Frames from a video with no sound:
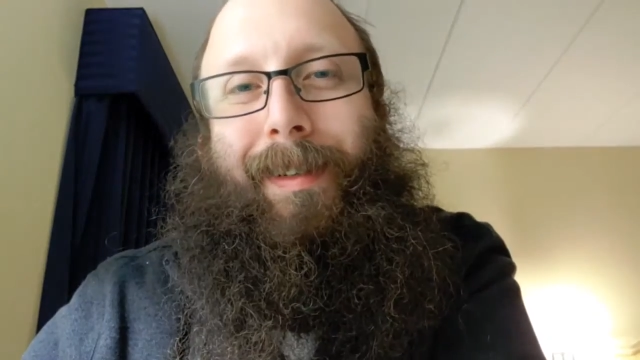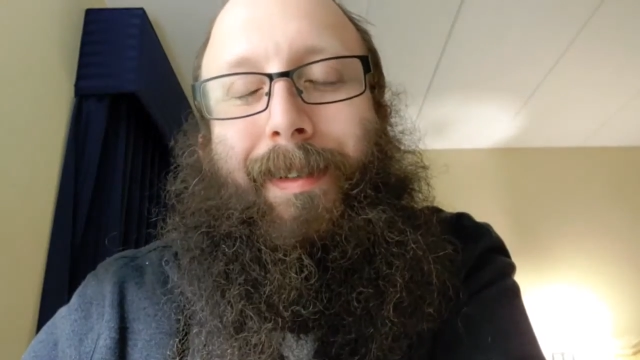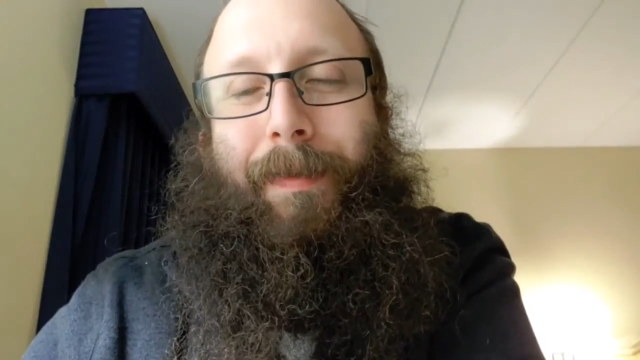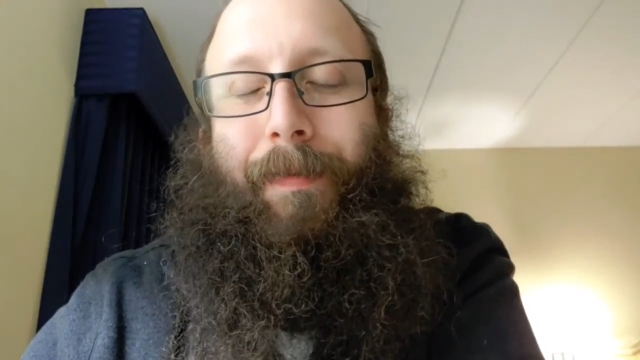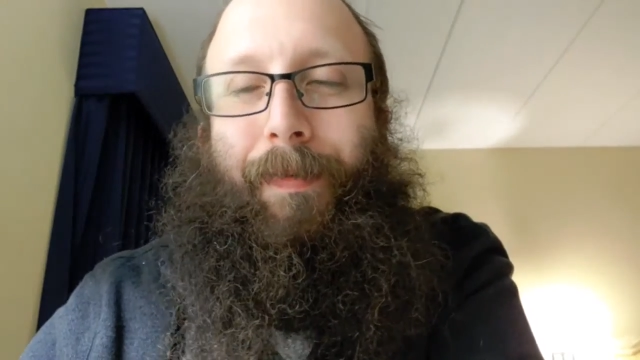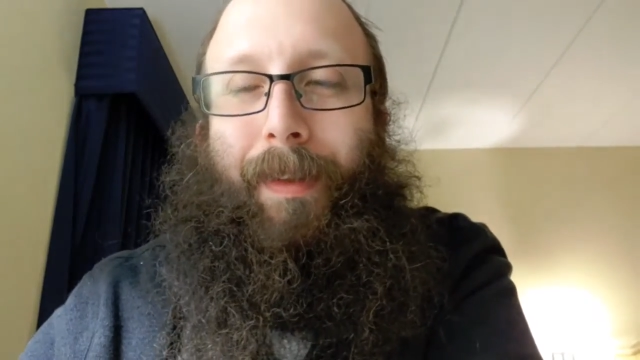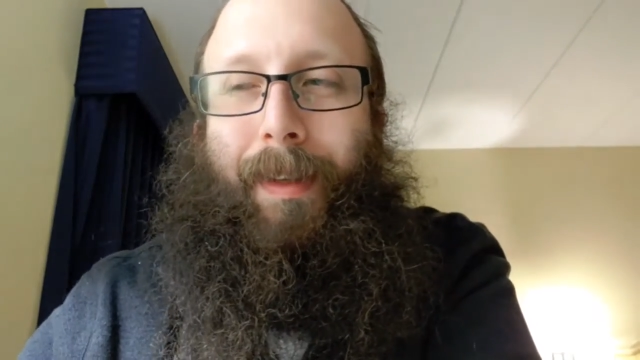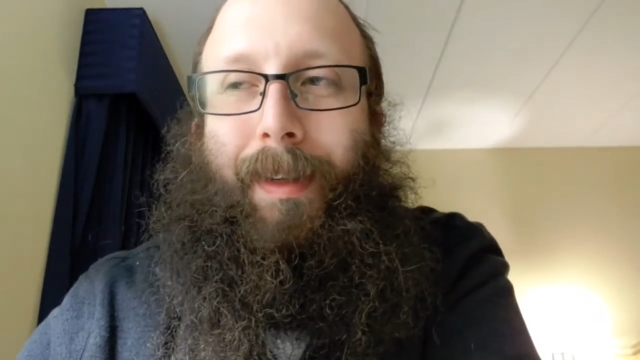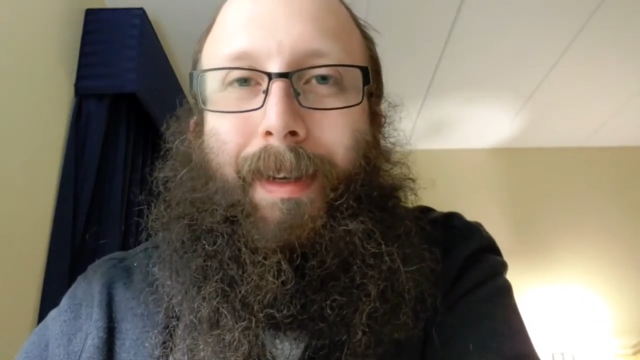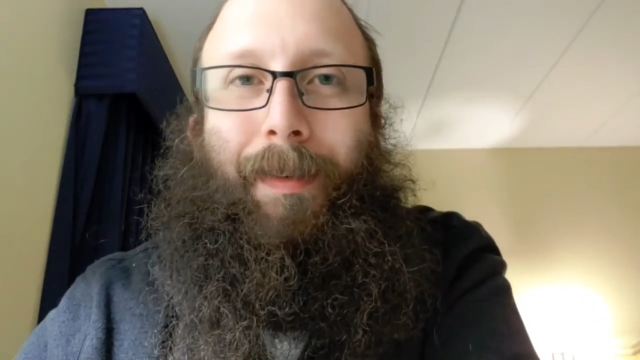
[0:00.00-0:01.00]
So
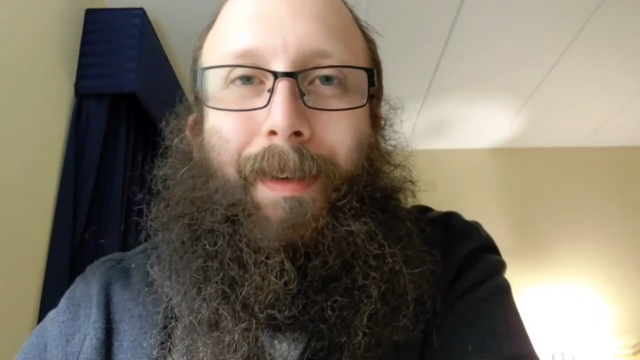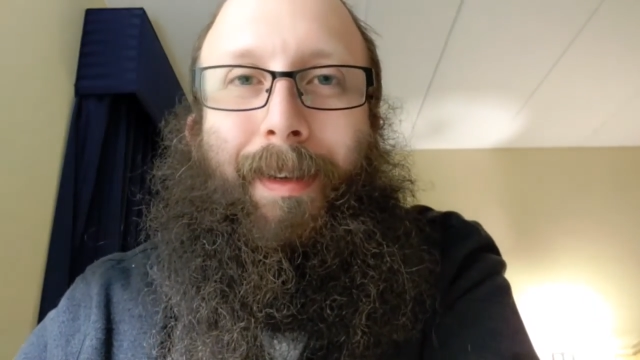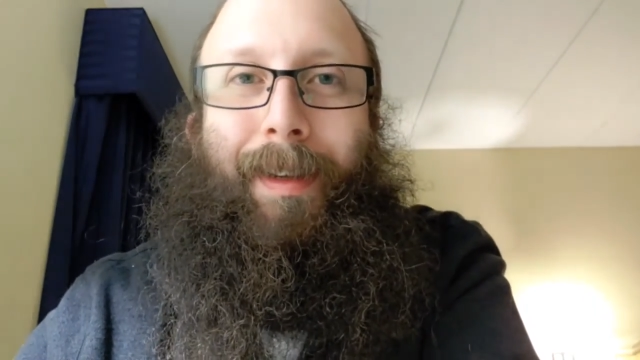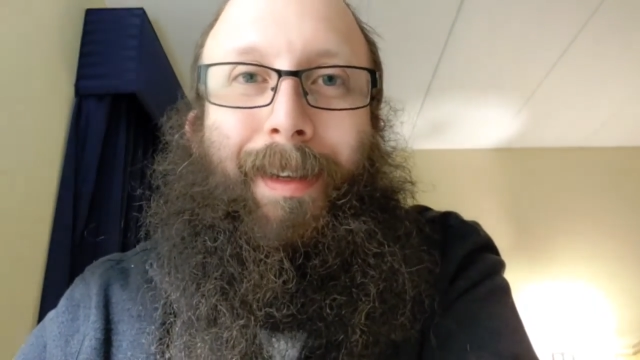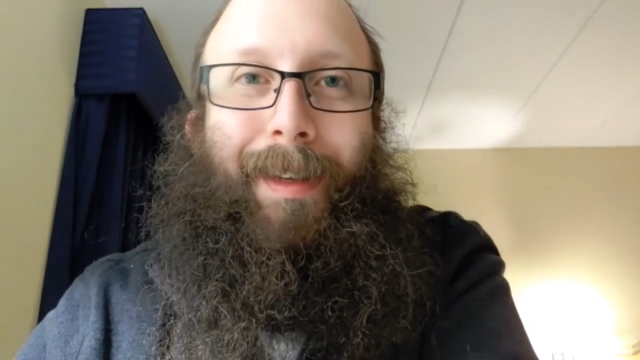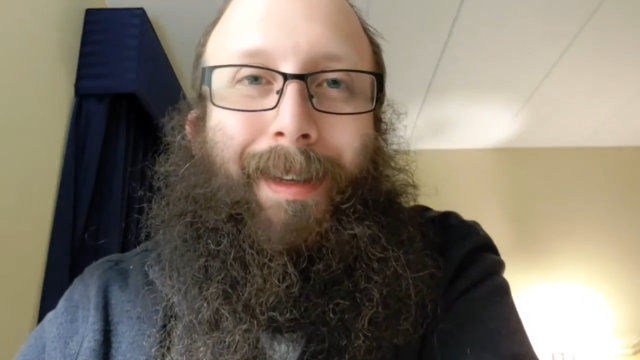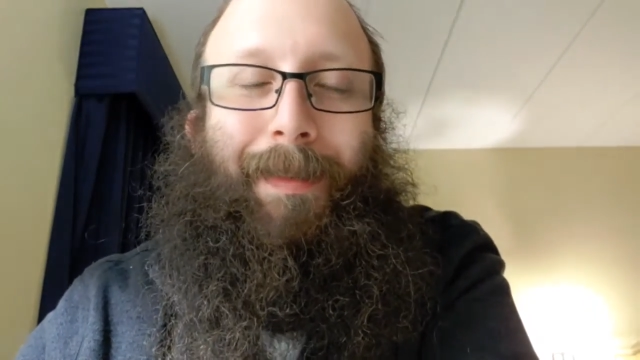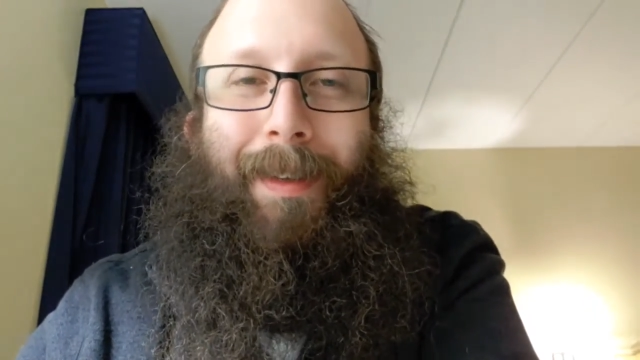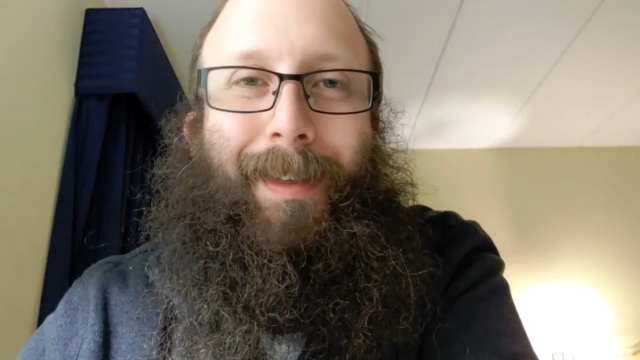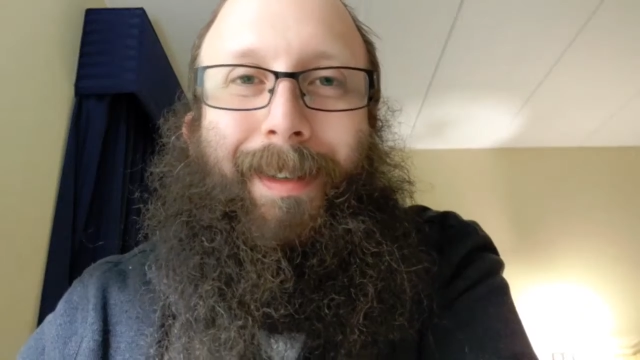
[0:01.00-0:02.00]
I
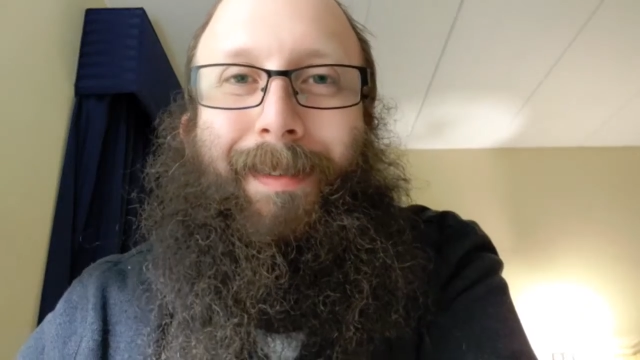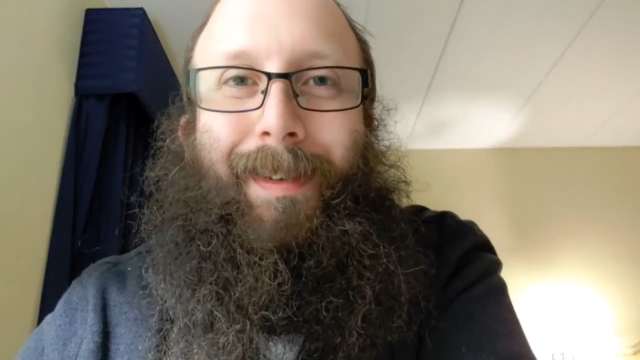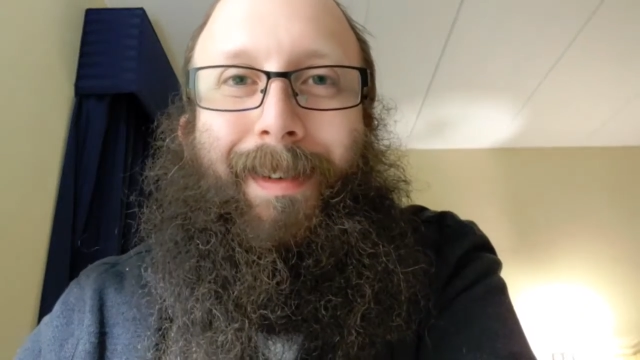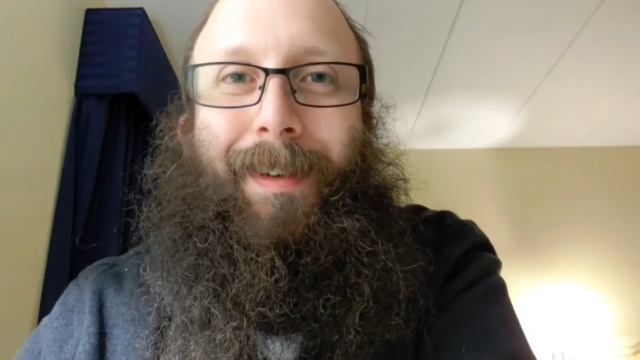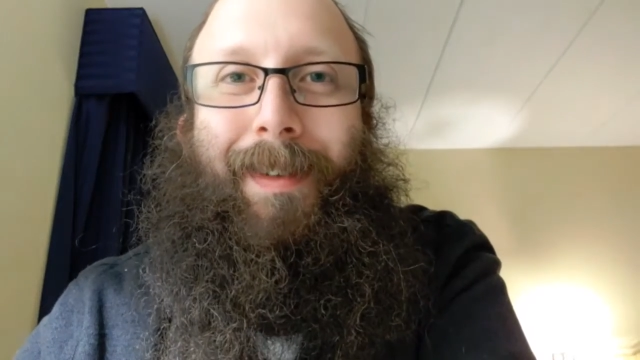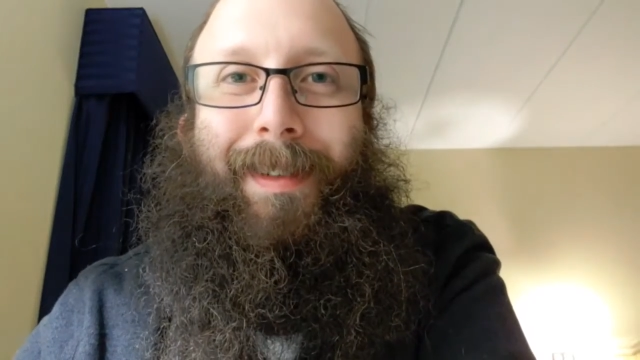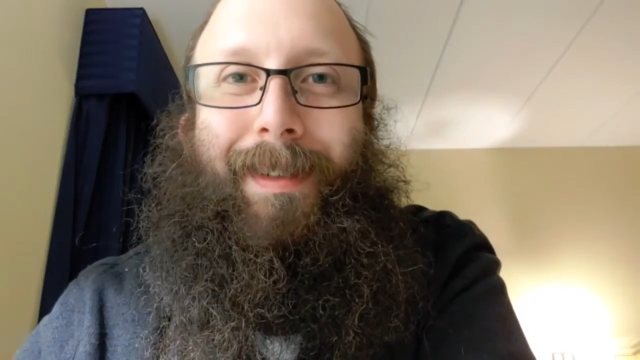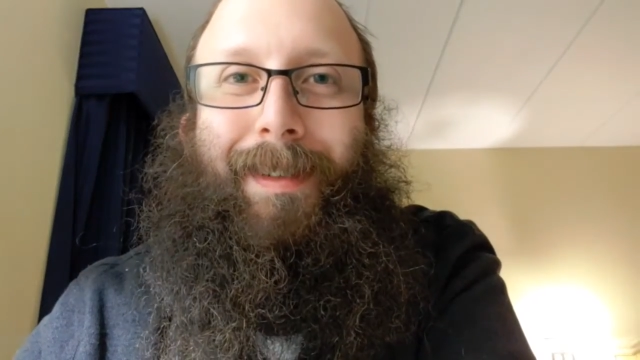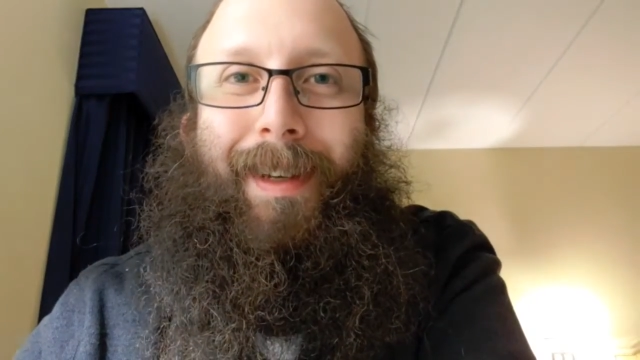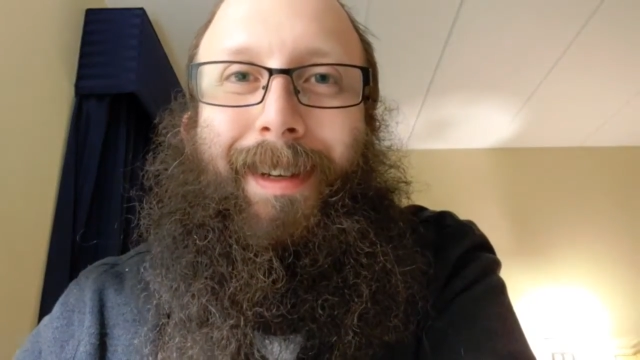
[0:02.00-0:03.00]
haven't done
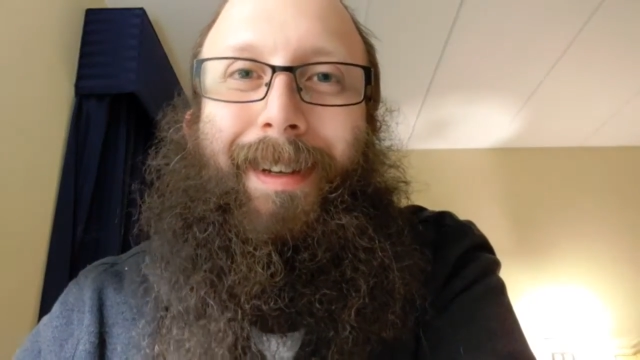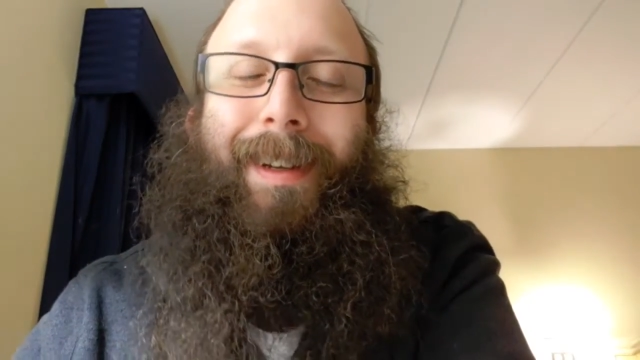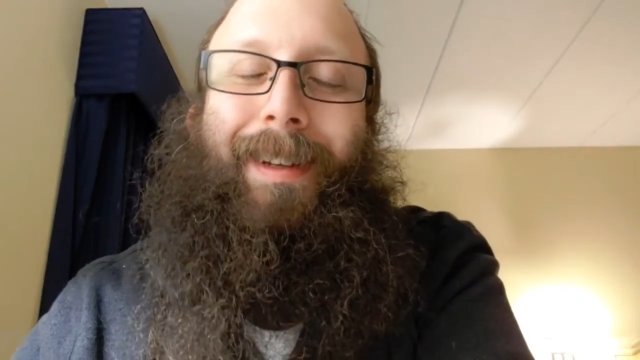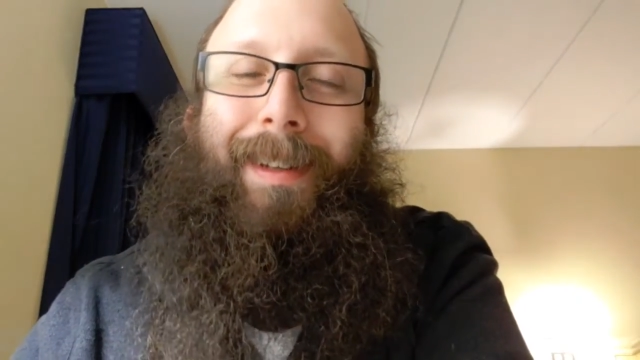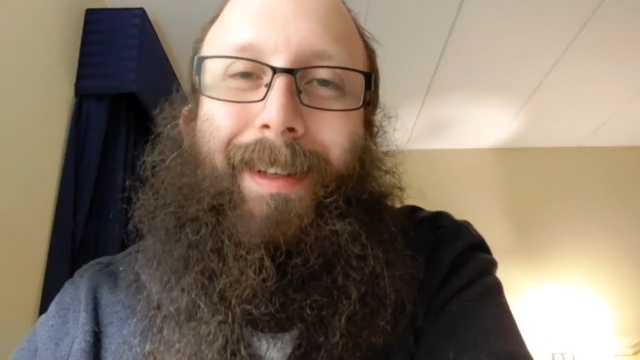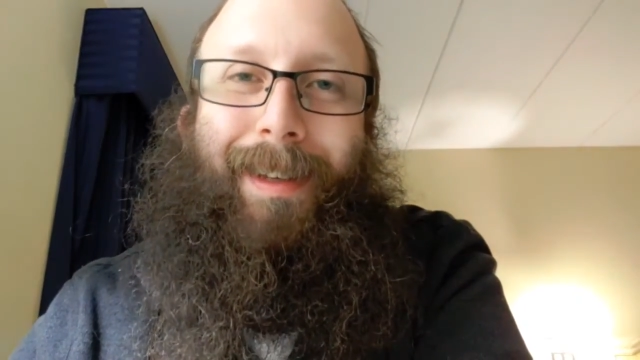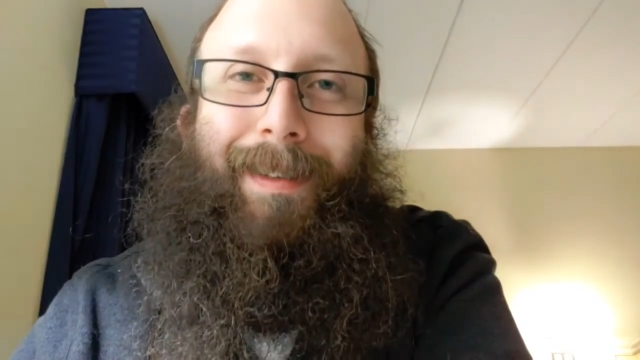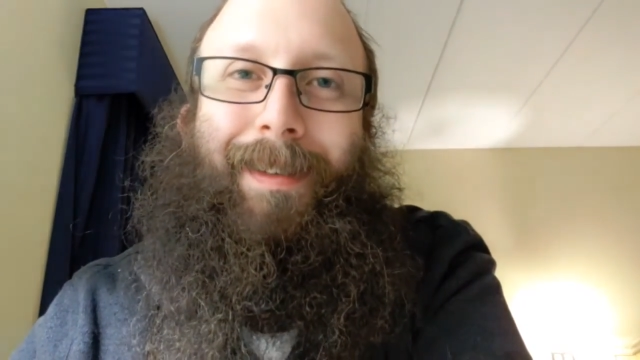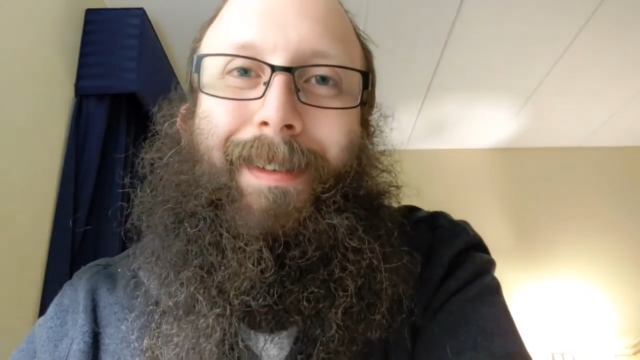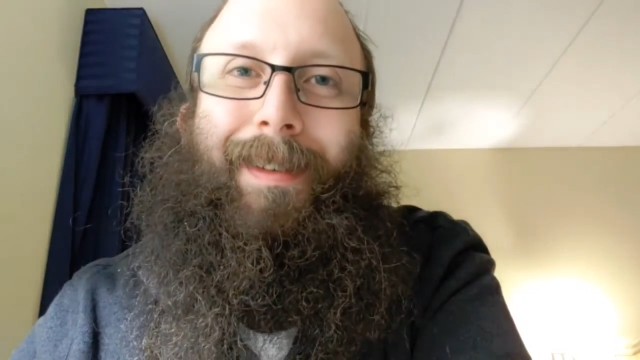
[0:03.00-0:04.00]
research yet. Thank you.
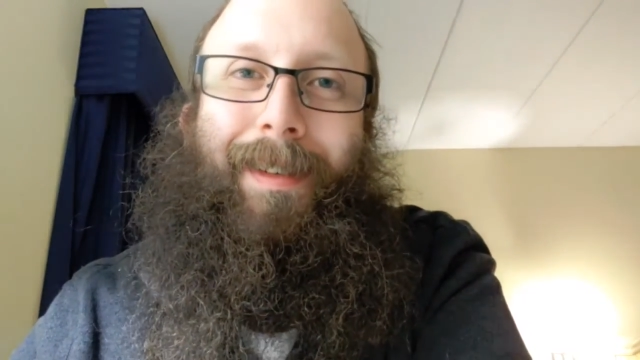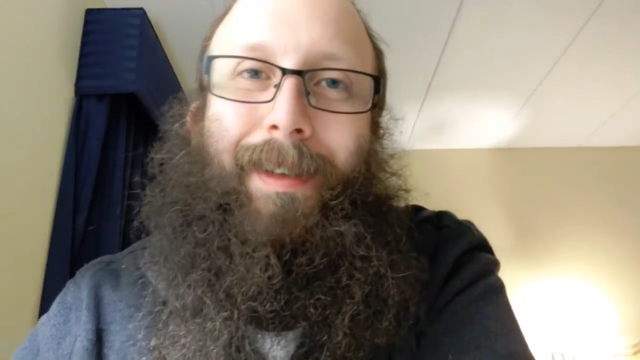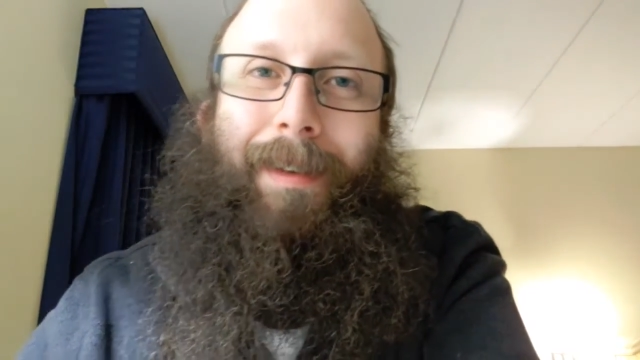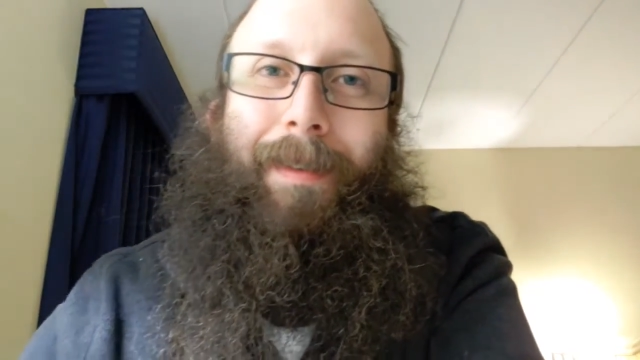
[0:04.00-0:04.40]
Take care.